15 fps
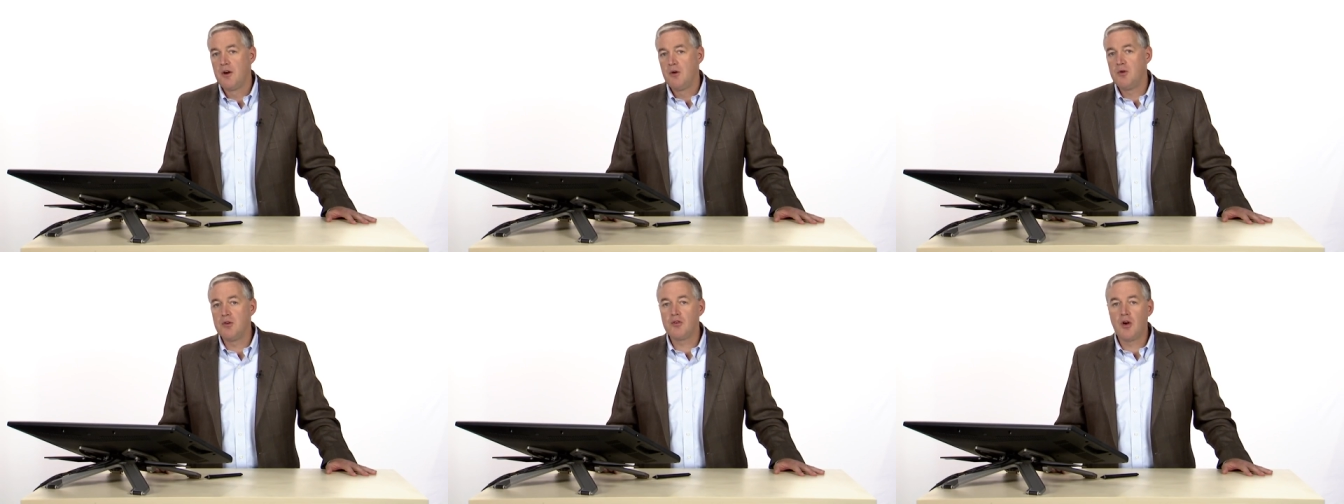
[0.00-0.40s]

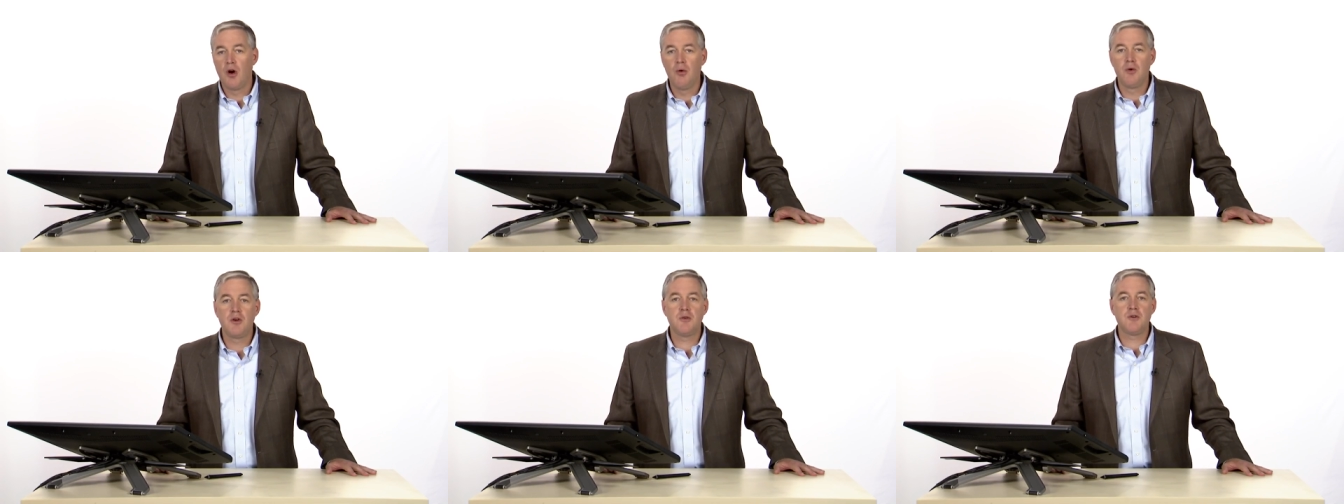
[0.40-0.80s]
where you
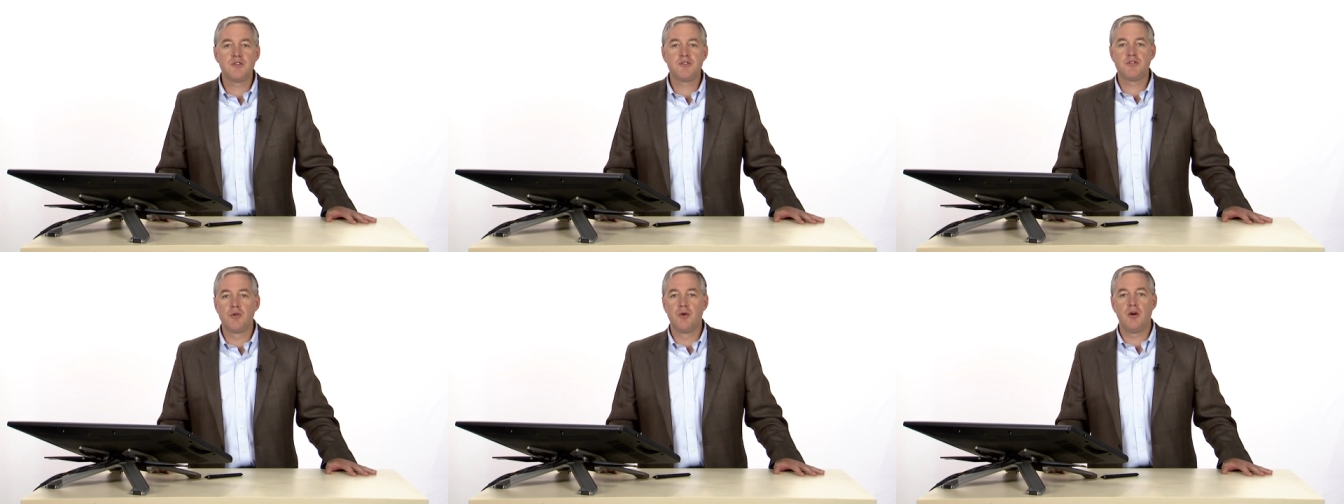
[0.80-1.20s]
go into a
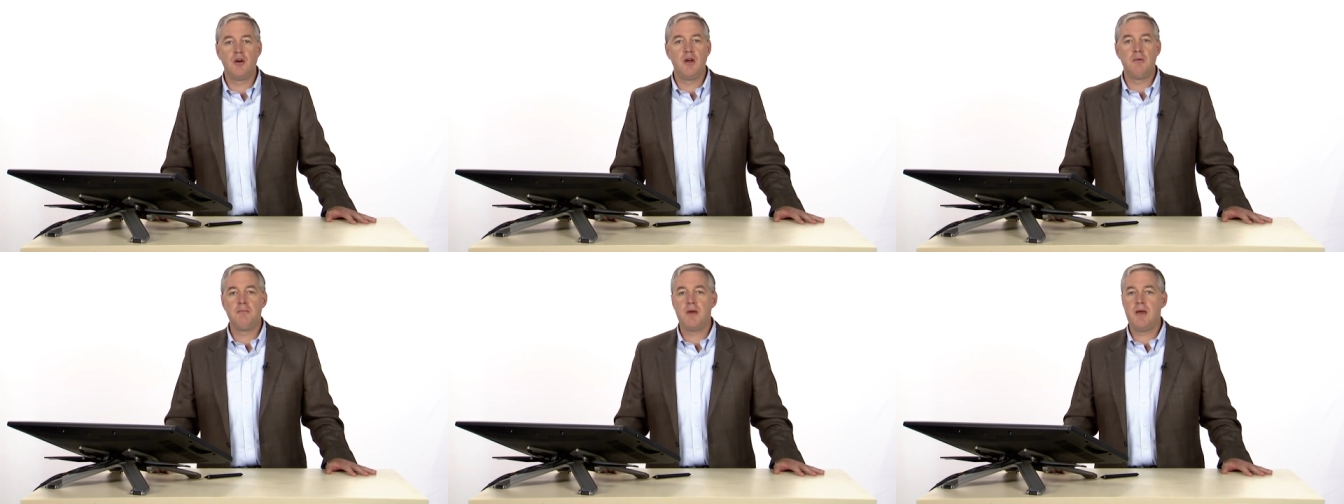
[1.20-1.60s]
store
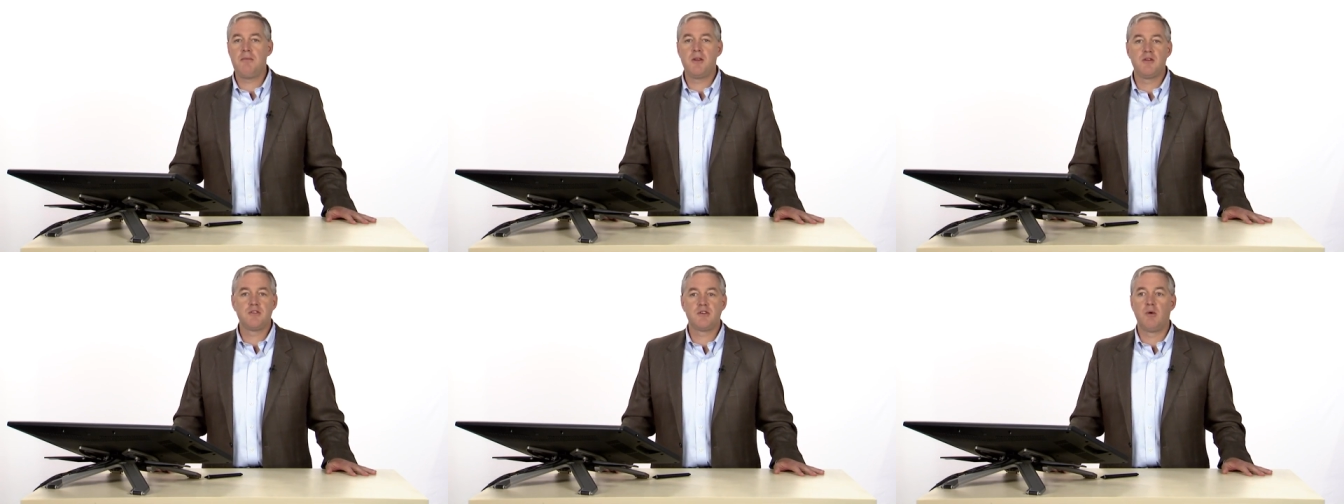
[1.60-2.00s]
and maybe
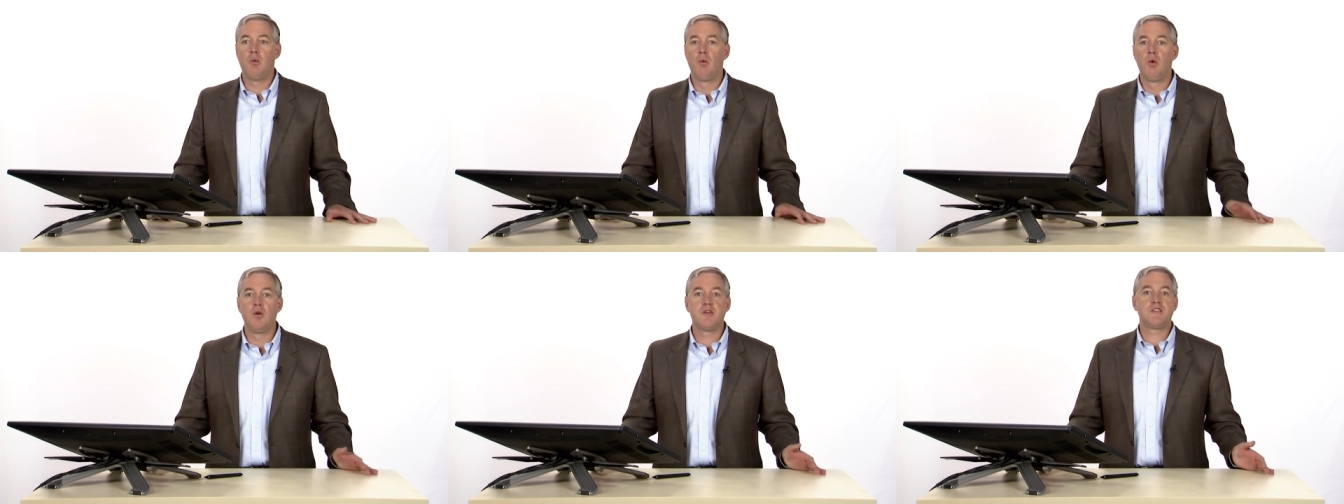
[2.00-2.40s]
there's a
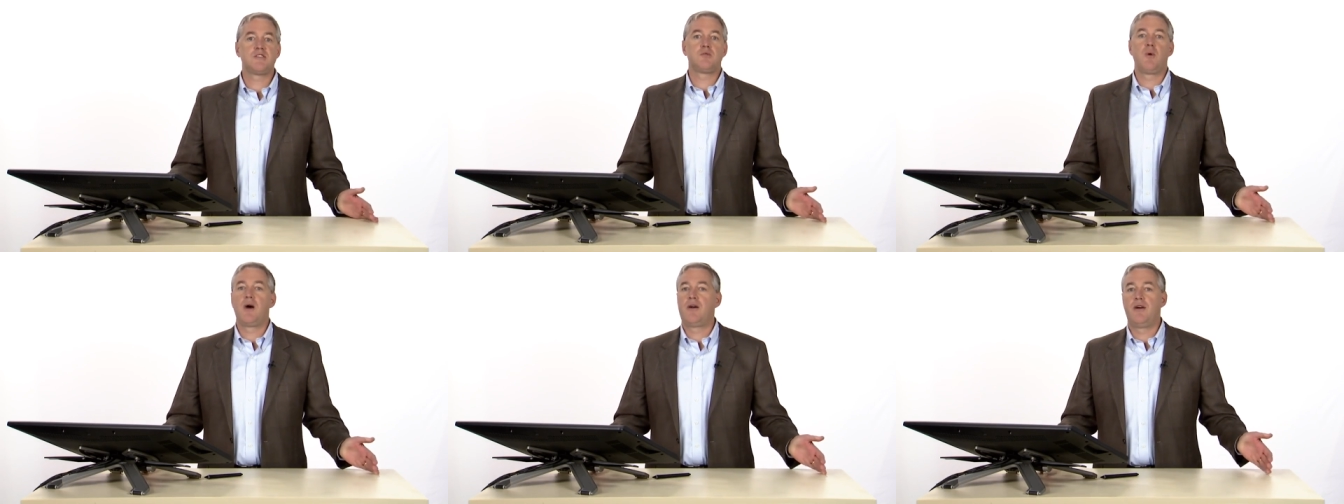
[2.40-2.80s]
wool
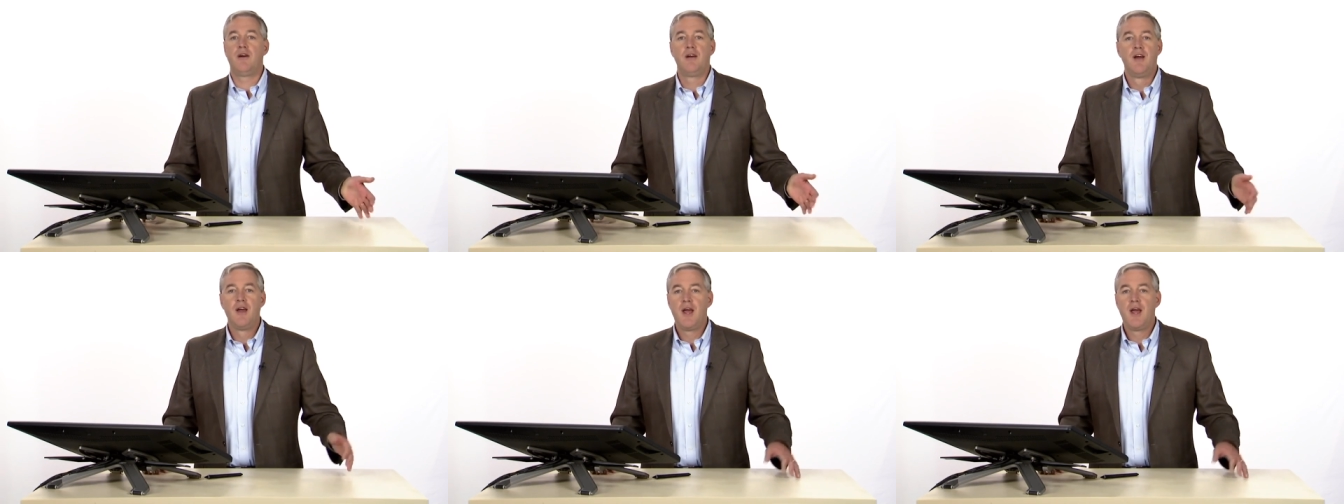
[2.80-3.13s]
sweater